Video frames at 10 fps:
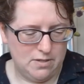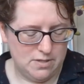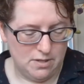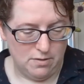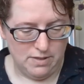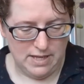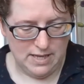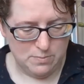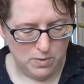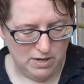So
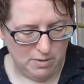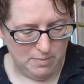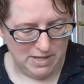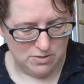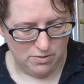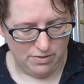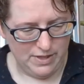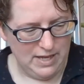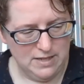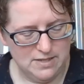there's where I'm at on
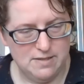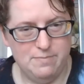that.